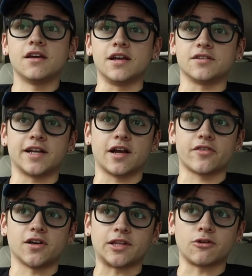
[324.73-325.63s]
and I
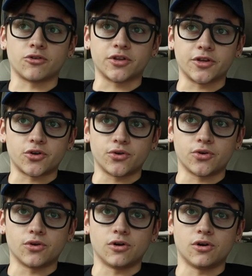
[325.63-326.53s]
thought they were really
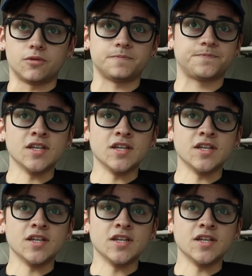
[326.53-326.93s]
cool.